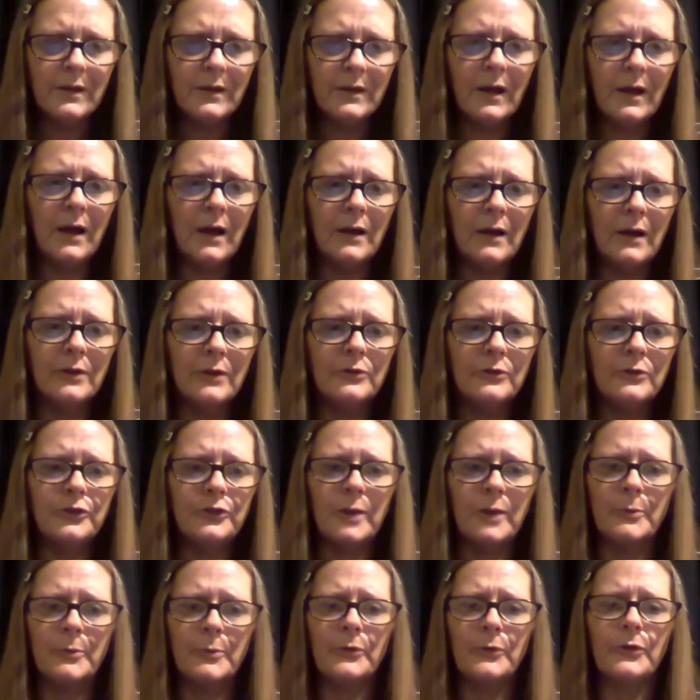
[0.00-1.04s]
uh,
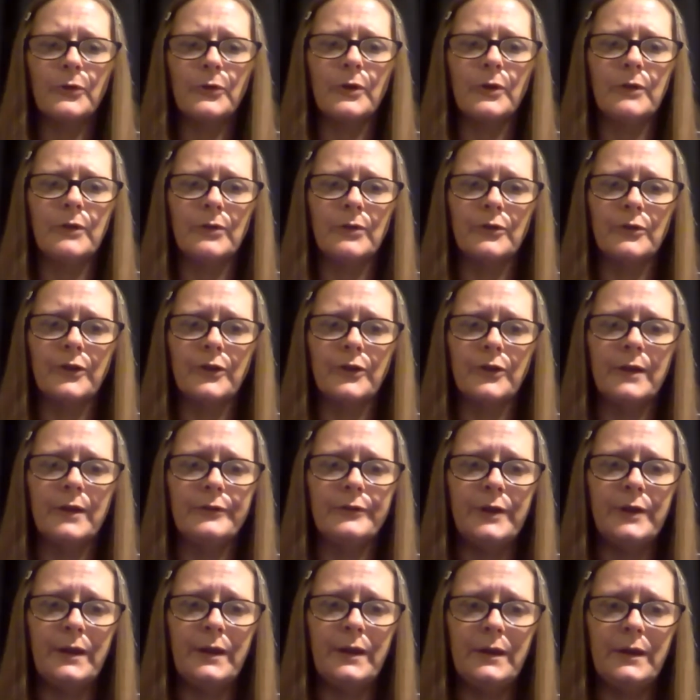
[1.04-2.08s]
chapter 30, verse
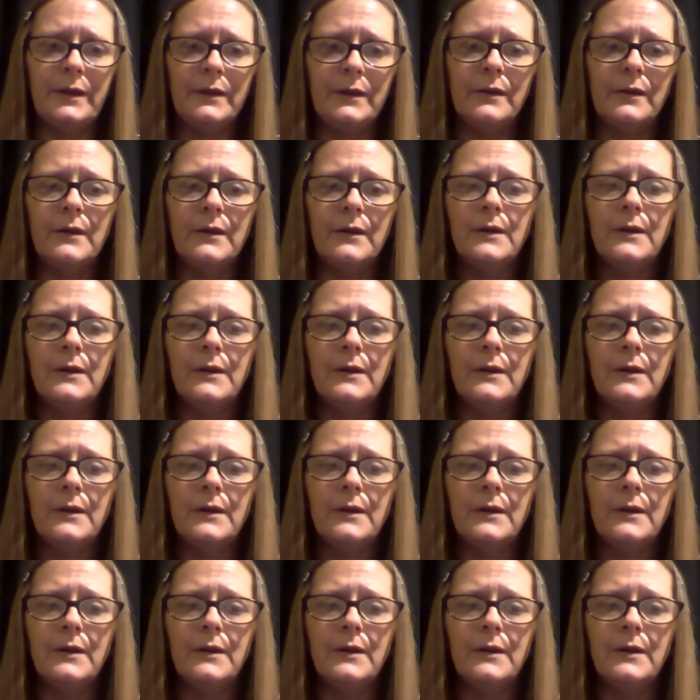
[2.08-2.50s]
18,